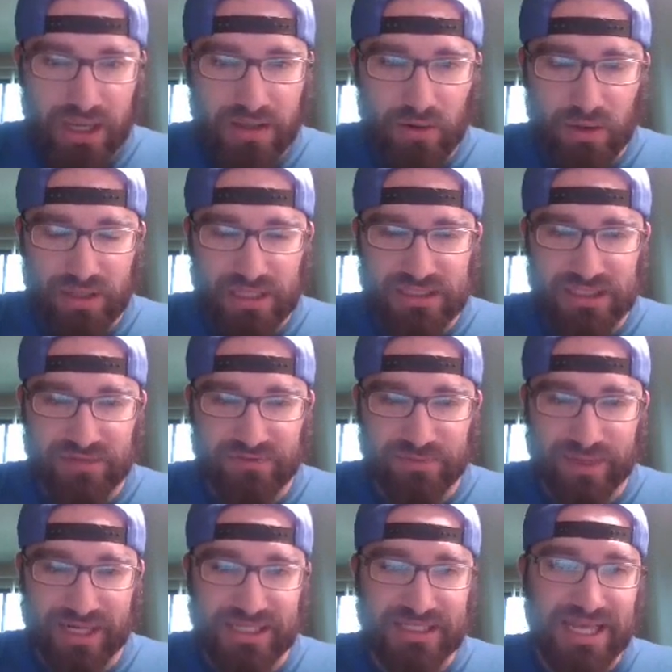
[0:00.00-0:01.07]
And all that stuff is
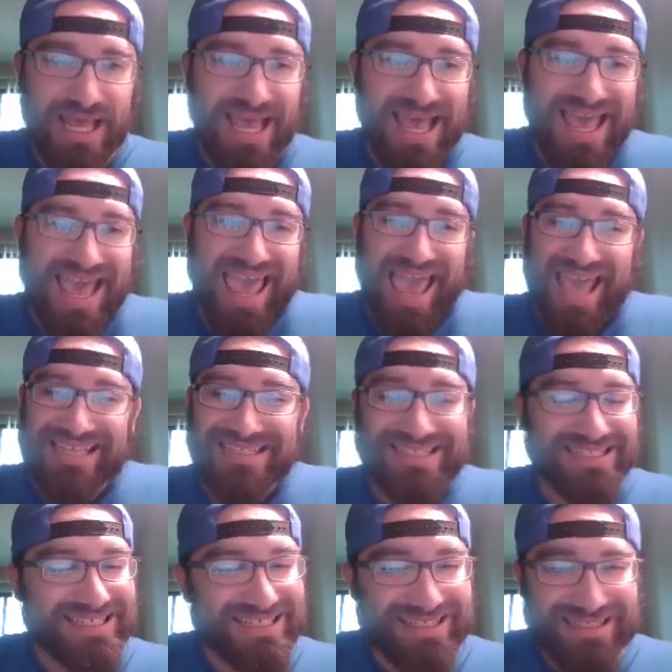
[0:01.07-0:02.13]
pennies.
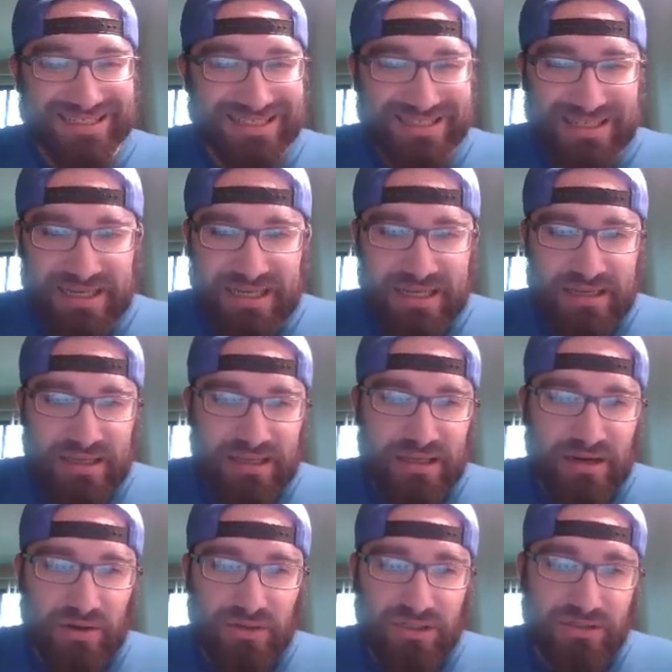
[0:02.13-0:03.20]
Enstis,
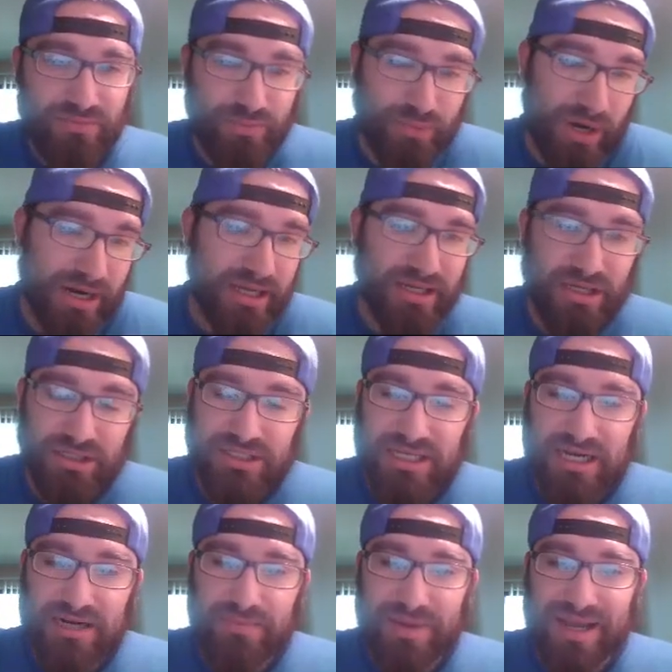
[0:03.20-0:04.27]
this is probably a good
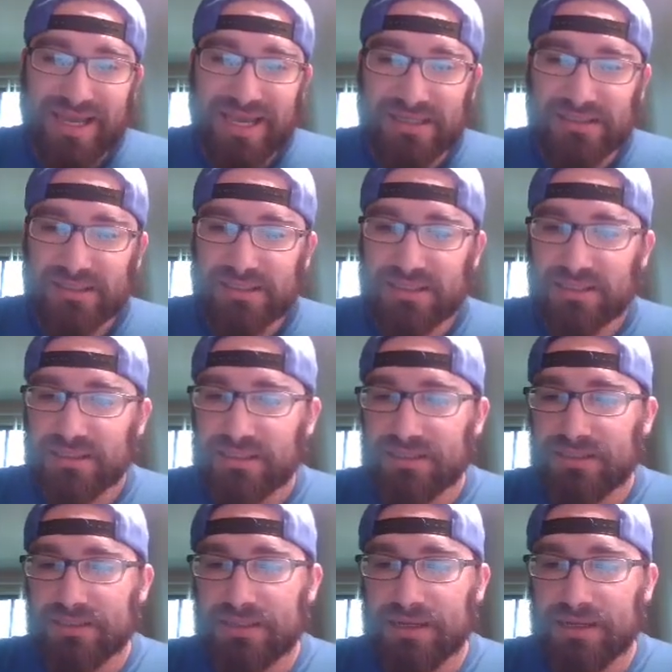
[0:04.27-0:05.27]
time to buy Enstis.